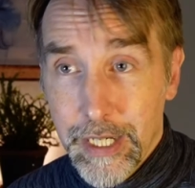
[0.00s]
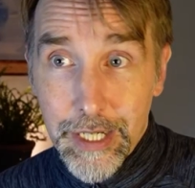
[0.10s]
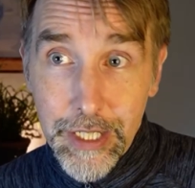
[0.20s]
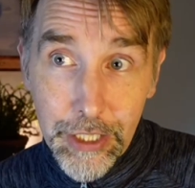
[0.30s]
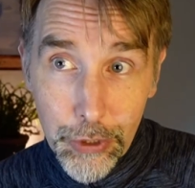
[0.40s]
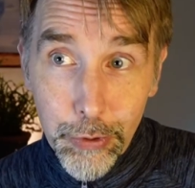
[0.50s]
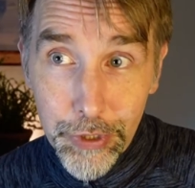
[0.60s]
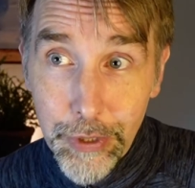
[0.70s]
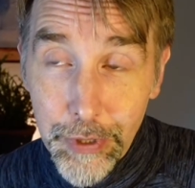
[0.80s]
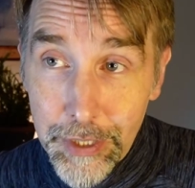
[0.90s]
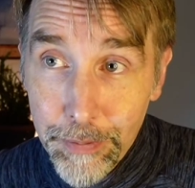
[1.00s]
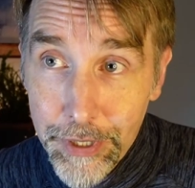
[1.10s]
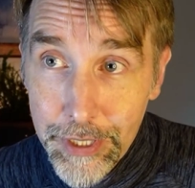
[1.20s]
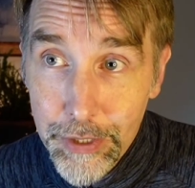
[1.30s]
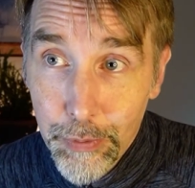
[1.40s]
And this also
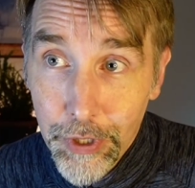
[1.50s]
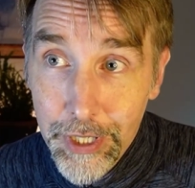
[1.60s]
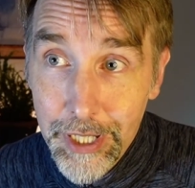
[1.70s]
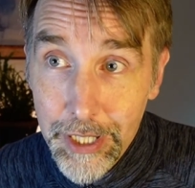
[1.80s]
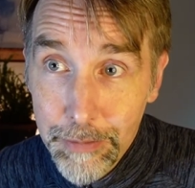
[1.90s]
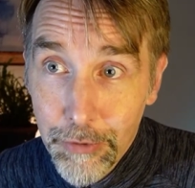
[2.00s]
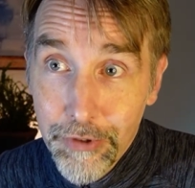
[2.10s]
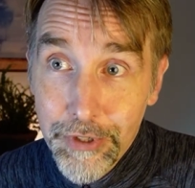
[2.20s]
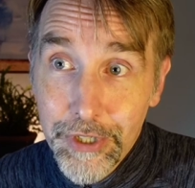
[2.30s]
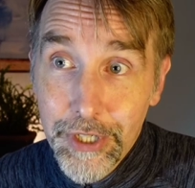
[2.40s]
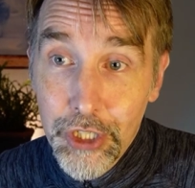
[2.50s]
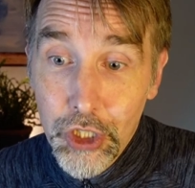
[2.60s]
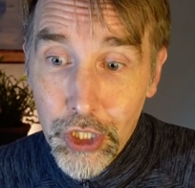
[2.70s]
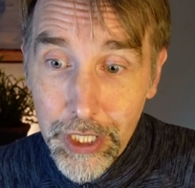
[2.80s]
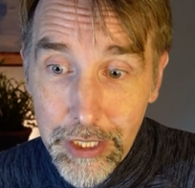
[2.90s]
explains why limerence can
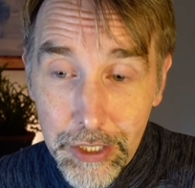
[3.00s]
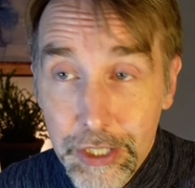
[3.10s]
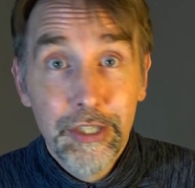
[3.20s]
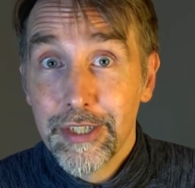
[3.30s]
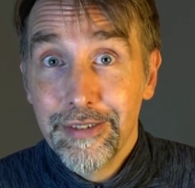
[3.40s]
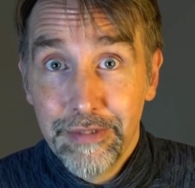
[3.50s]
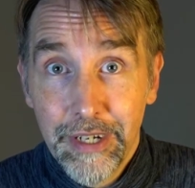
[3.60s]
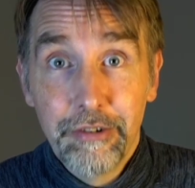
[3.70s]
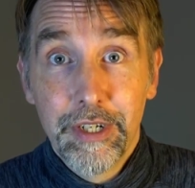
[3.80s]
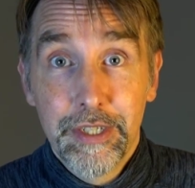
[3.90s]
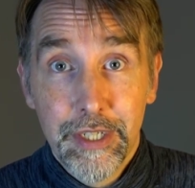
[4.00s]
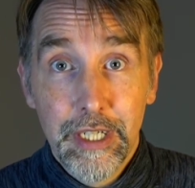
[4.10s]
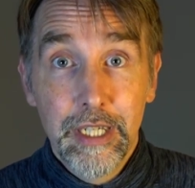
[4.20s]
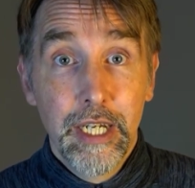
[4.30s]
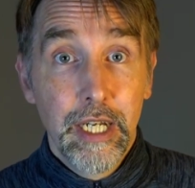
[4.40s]
change in
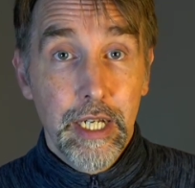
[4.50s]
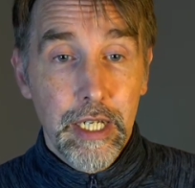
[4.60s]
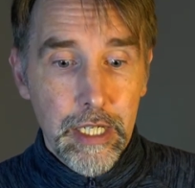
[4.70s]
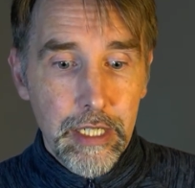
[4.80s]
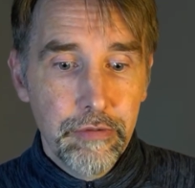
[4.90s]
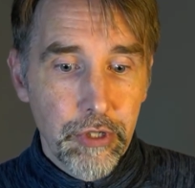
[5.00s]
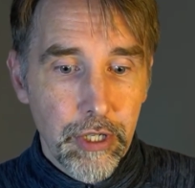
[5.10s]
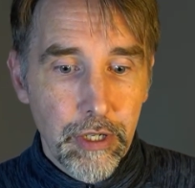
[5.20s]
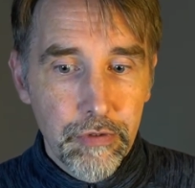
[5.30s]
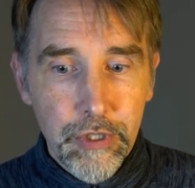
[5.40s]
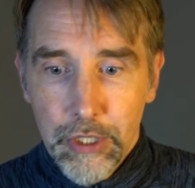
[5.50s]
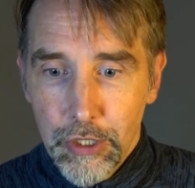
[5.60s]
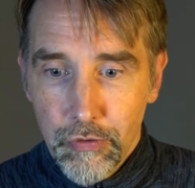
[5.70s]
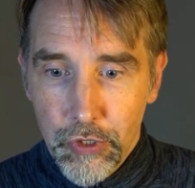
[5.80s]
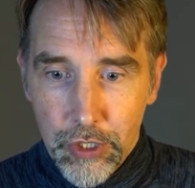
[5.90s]
severity even after
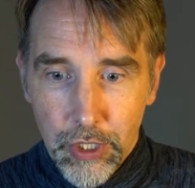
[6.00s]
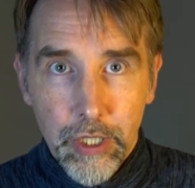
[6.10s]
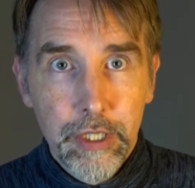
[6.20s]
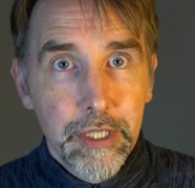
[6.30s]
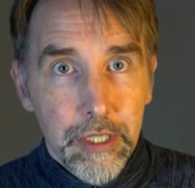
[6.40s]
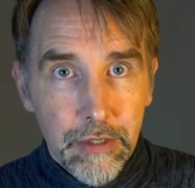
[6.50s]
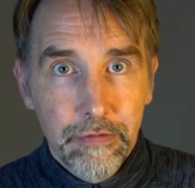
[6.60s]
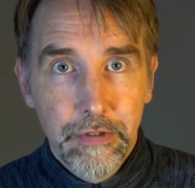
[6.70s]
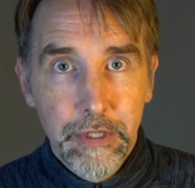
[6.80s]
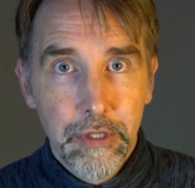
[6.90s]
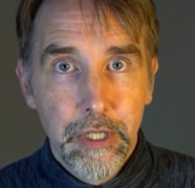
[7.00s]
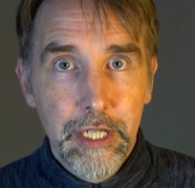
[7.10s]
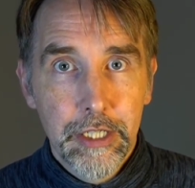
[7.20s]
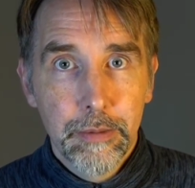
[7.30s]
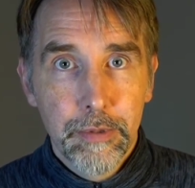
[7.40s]
you've started to feel
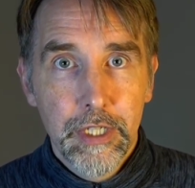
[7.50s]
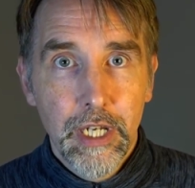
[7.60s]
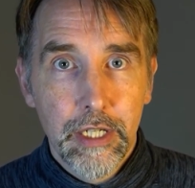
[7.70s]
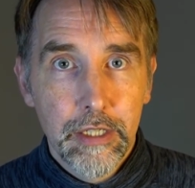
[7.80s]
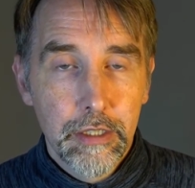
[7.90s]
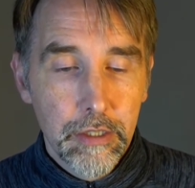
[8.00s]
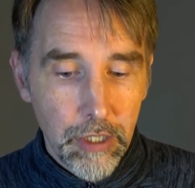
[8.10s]
less obsessed.